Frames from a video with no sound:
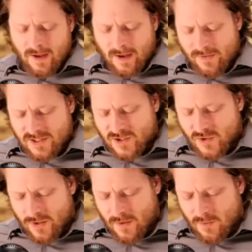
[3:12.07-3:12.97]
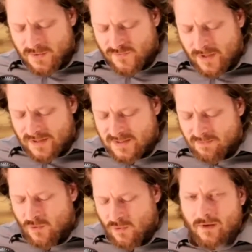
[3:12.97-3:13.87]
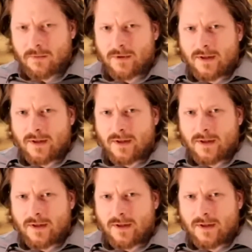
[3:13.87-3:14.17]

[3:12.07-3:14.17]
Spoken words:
And the story that was read this morning